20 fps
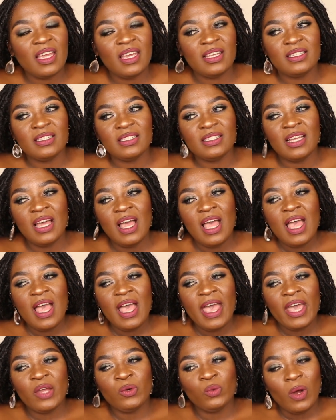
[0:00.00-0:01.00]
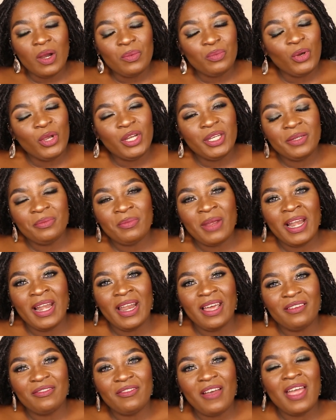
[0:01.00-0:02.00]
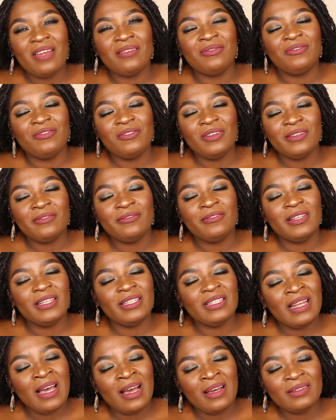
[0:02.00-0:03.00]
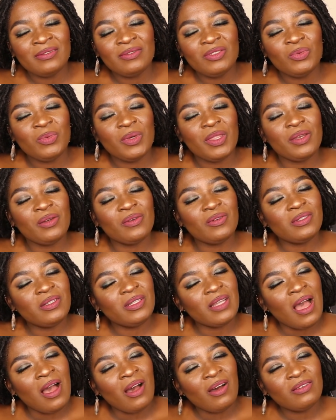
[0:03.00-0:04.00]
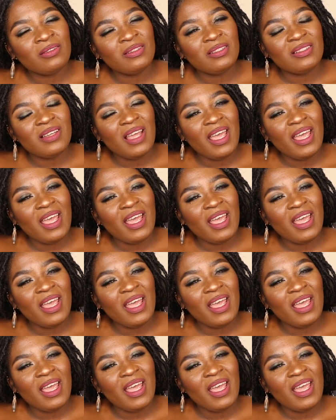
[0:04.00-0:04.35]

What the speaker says: And at one point in my life, I fully loved, with no doubt.